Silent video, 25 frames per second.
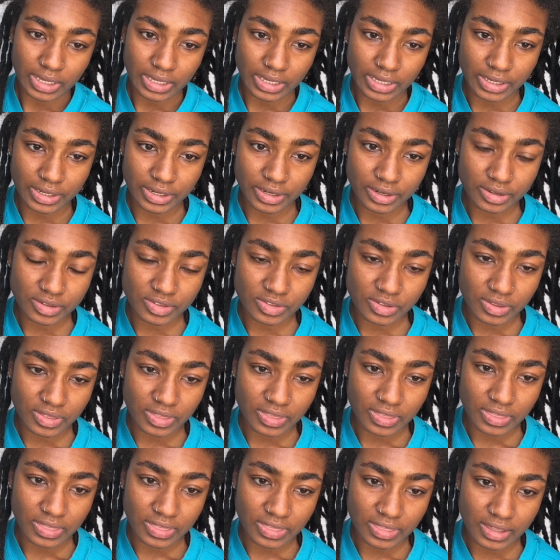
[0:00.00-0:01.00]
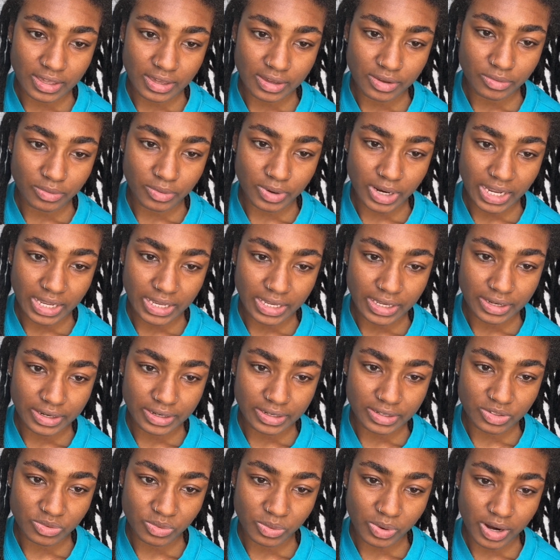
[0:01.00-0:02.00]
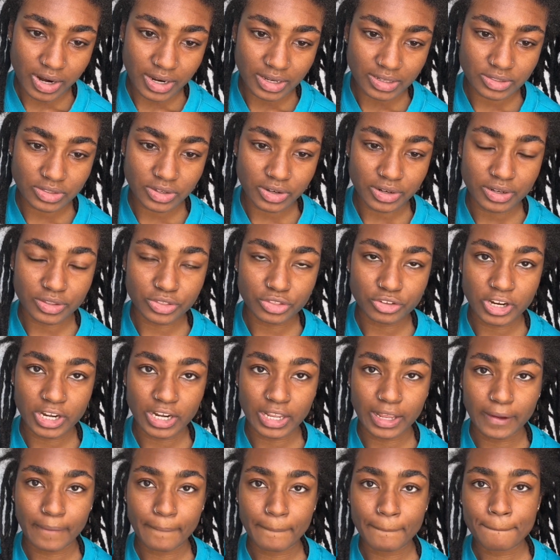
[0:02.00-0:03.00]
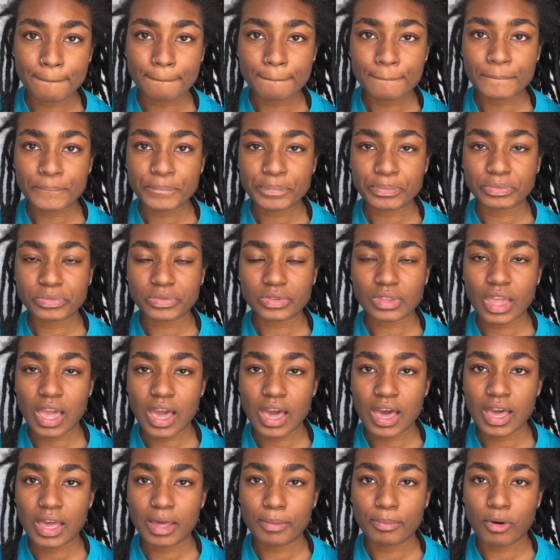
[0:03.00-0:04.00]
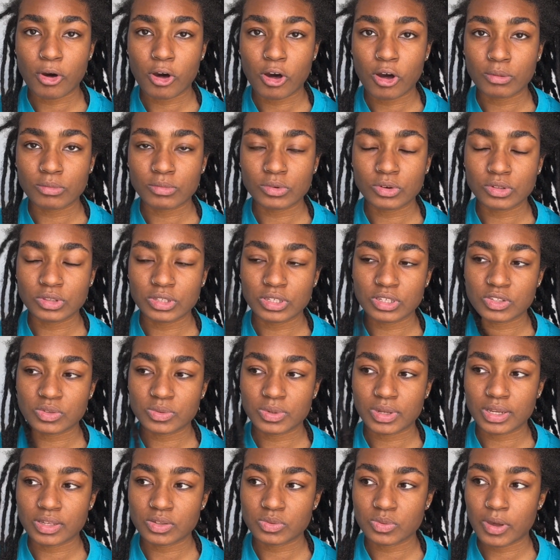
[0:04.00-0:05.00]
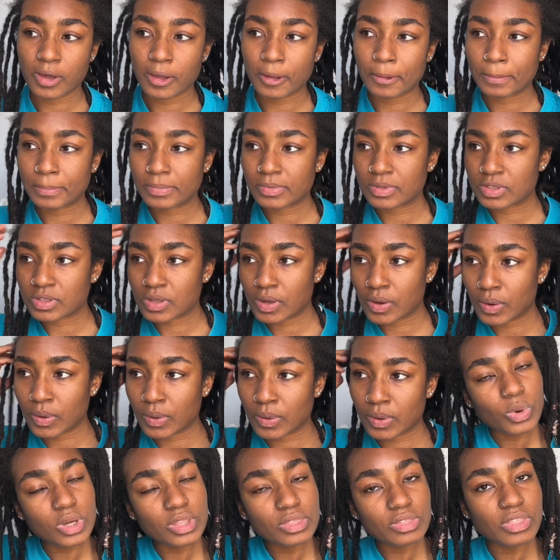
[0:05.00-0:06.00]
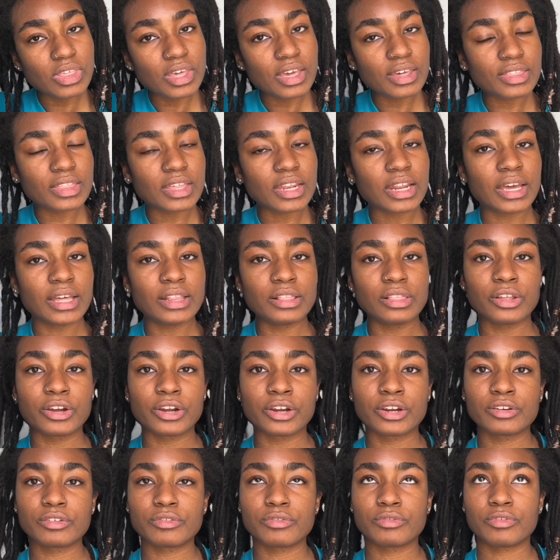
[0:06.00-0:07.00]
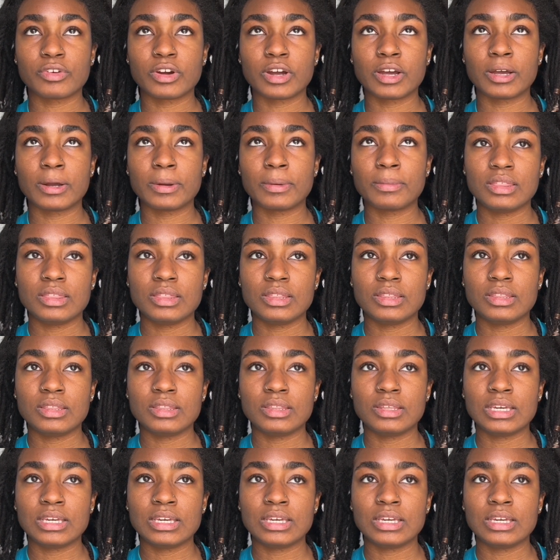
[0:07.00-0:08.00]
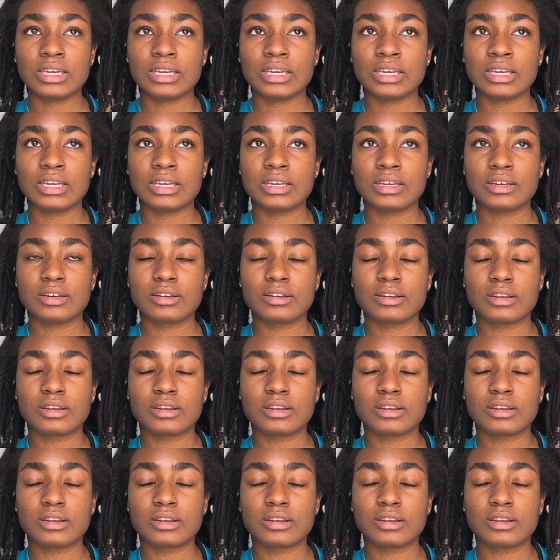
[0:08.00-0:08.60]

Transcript: here. So that right here is where I started threading. I palm rolled this one as well. So one thing that I learned from the